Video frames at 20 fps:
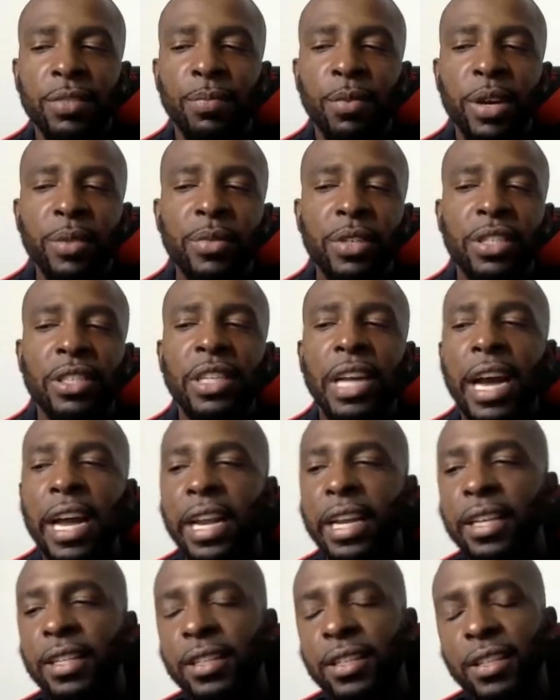pretty much
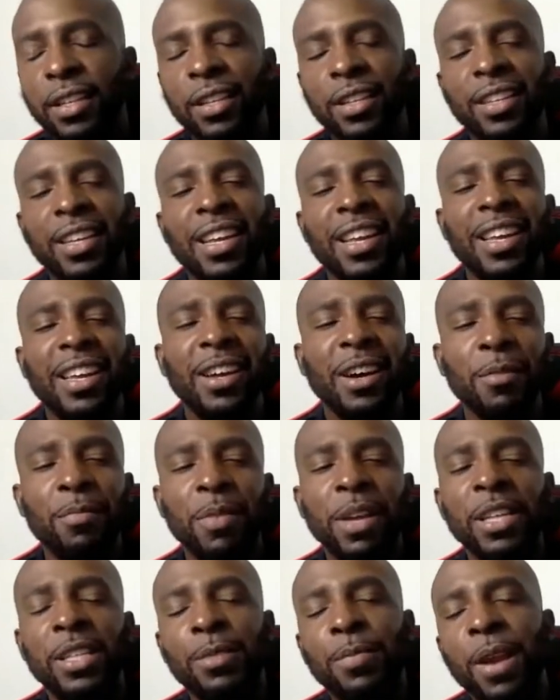signing a
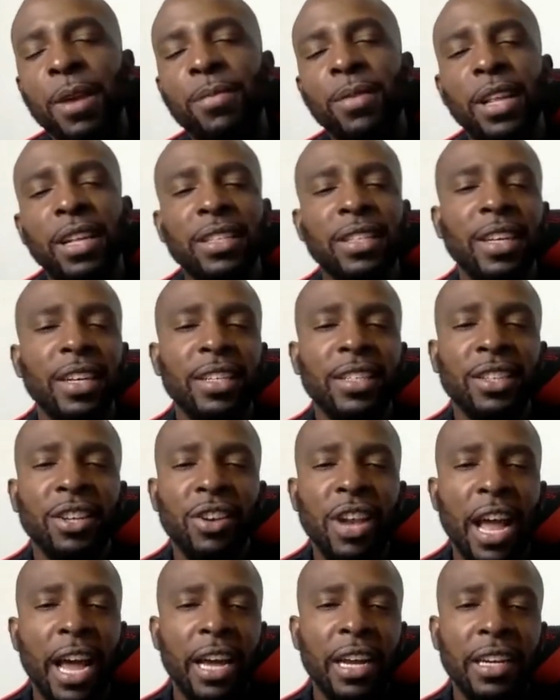piece of paper that says
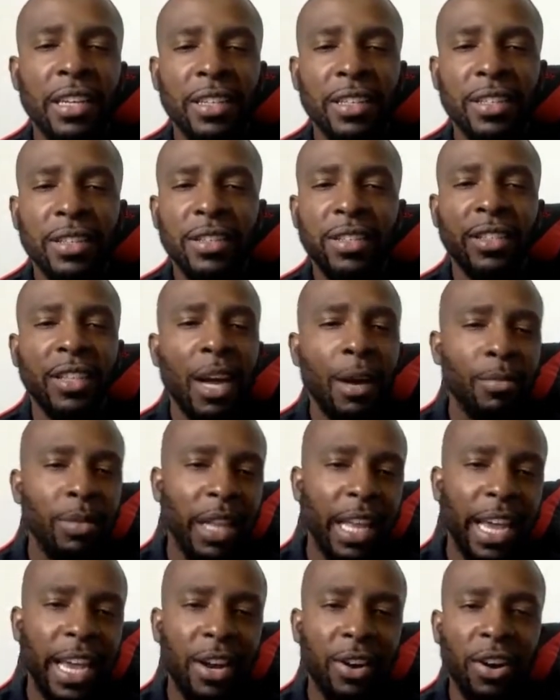you're not going to
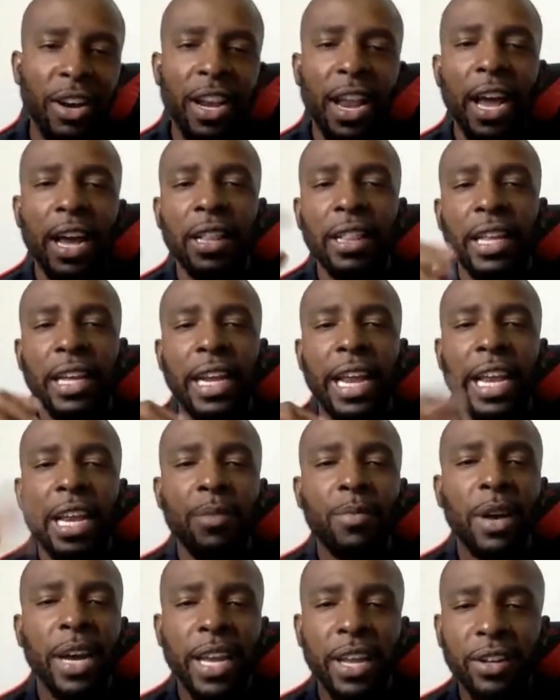sublet or you're not going to let
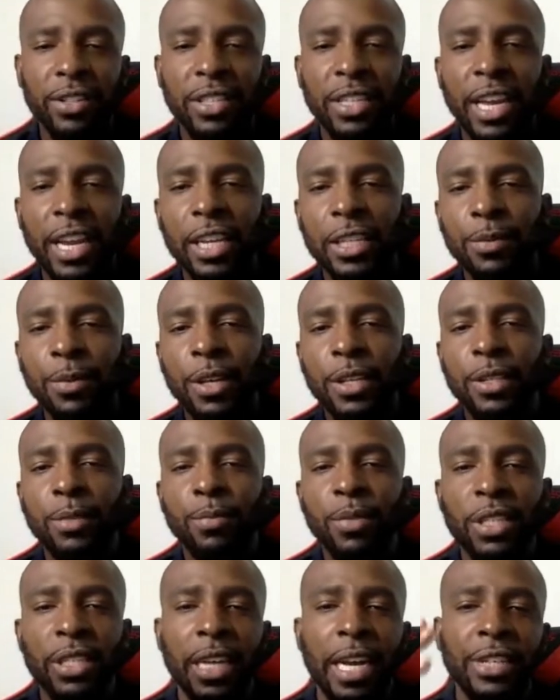anybody else stay in the space
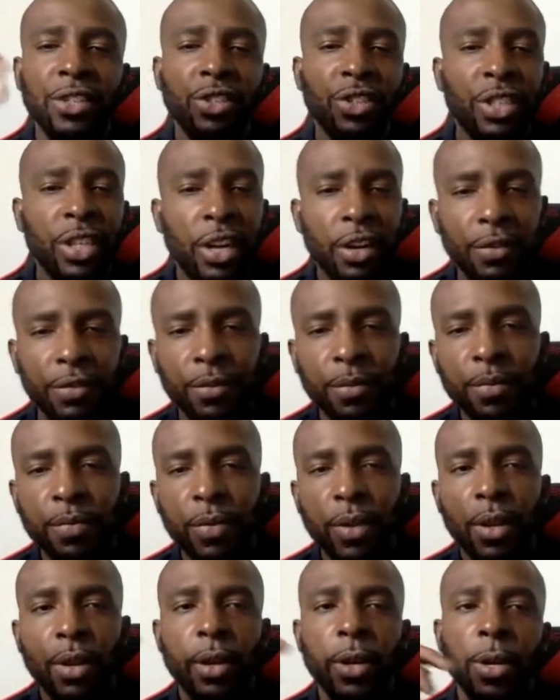besides yourself,
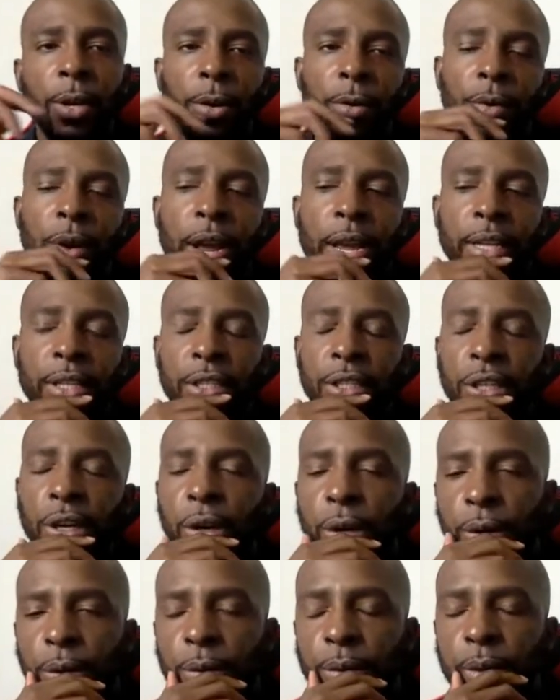right?
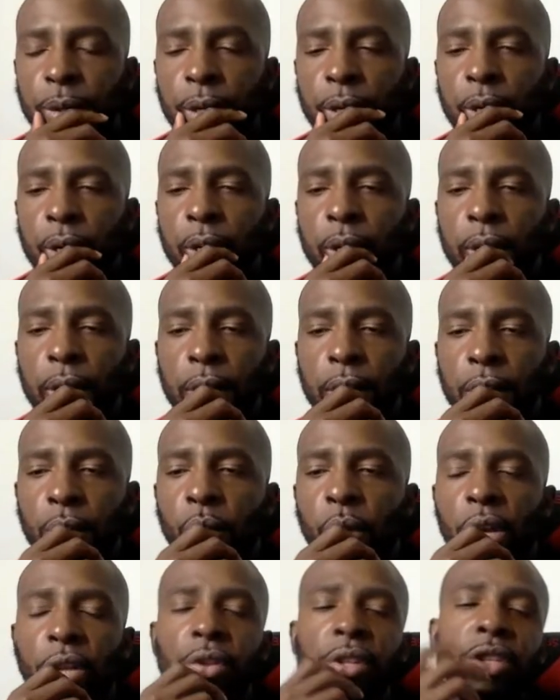So you
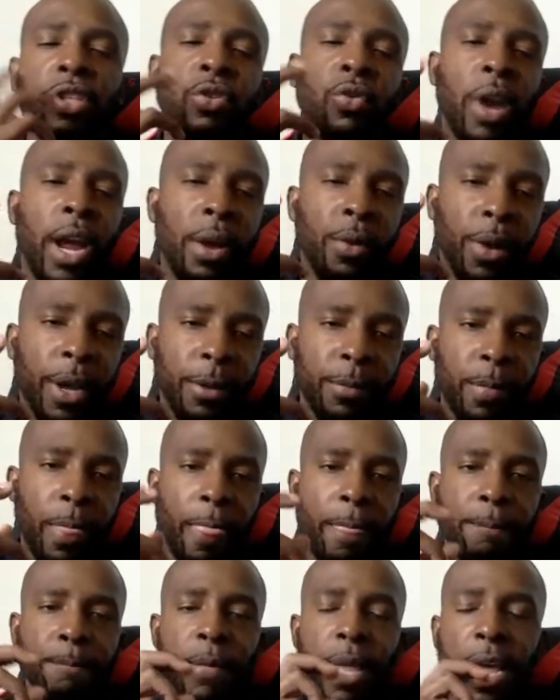want to do this the right way.
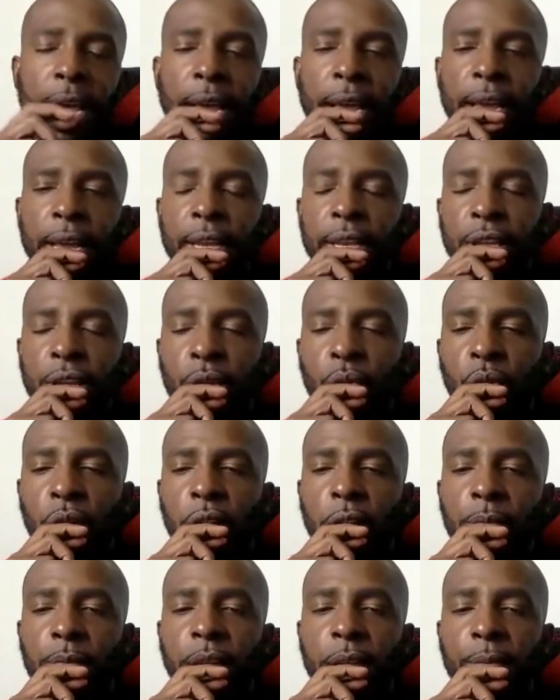And you
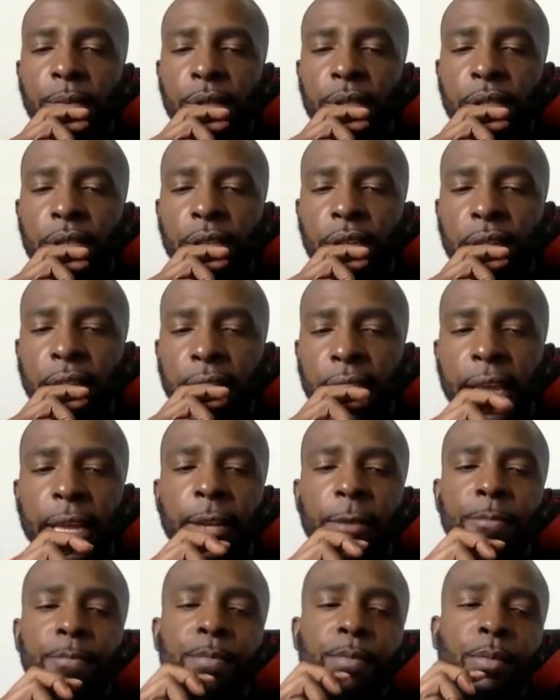want to be able to,
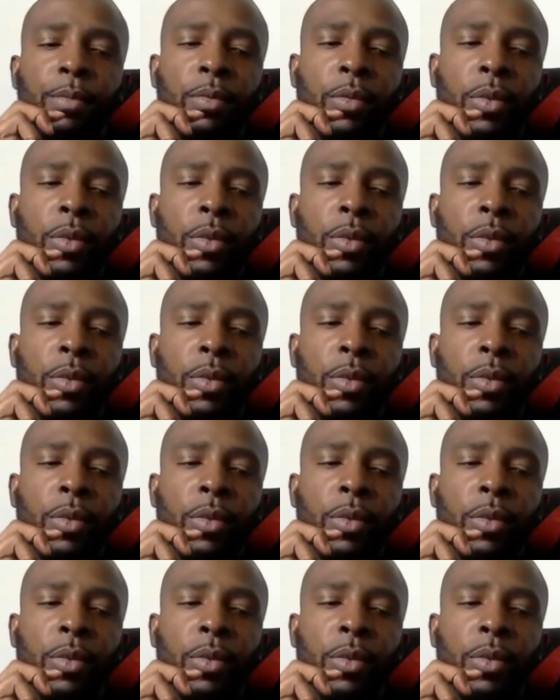again,